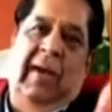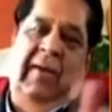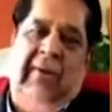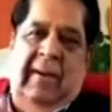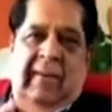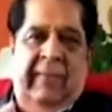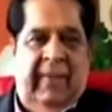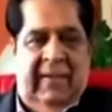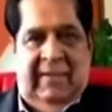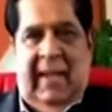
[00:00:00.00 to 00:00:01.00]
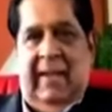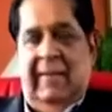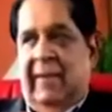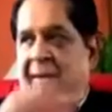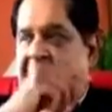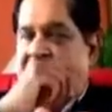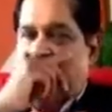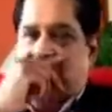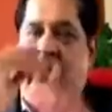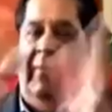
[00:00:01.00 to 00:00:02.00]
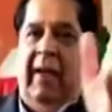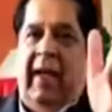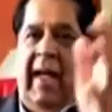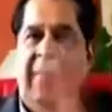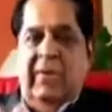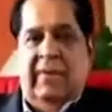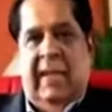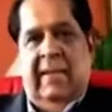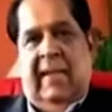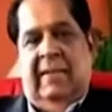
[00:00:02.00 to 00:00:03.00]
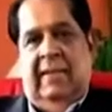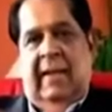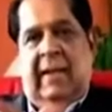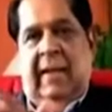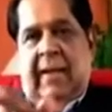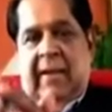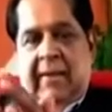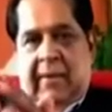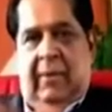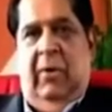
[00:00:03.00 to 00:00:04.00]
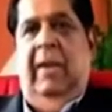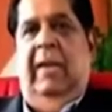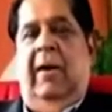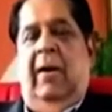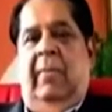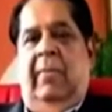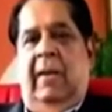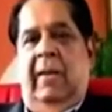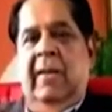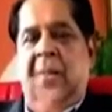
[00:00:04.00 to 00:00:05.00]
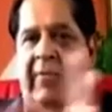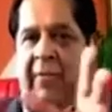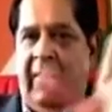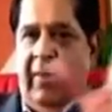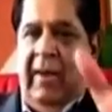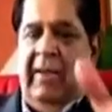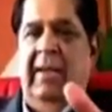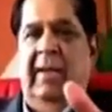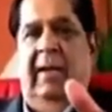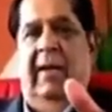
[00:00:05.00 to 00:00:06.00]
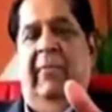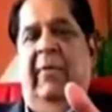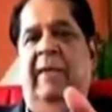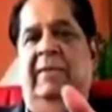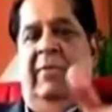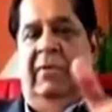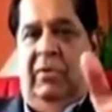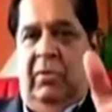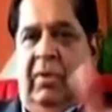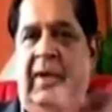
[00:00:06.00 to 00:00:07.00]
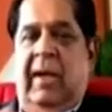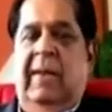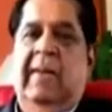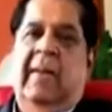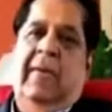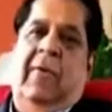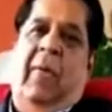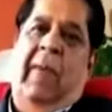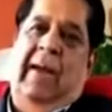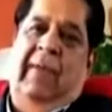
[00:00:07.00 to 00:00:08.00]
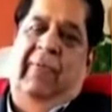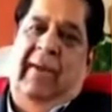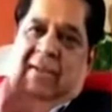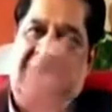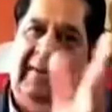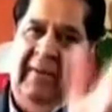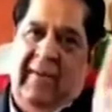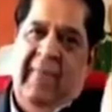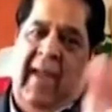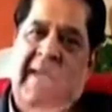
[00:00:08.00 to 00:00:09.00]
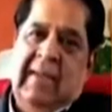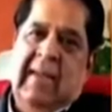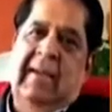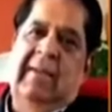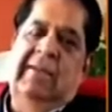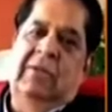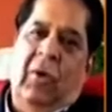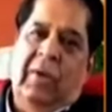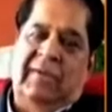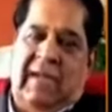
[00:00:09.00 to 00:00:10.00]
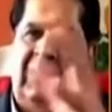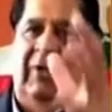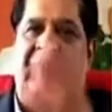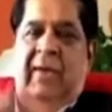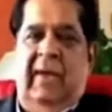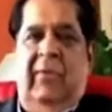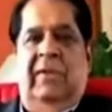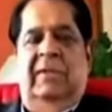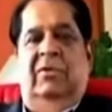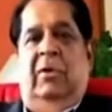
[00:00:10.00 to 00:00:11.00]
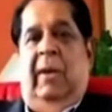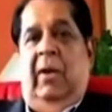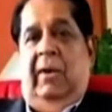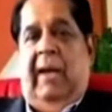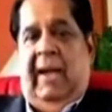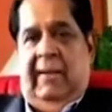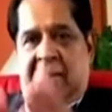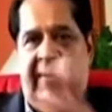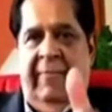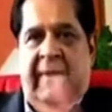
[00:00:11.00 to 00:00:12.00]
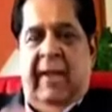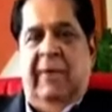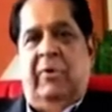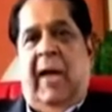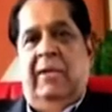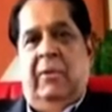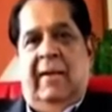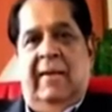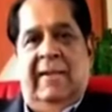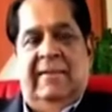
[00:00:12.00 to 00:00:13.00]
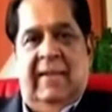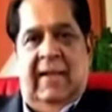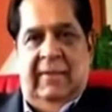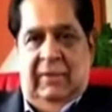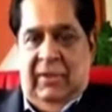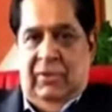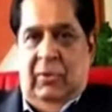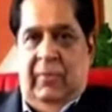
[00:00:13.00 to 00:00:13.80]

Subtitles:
a challenge. So I would think that in a growing economy, there are other ways in which you could combat inflation. I think this whole set of equations should be looked at in trying to address this issue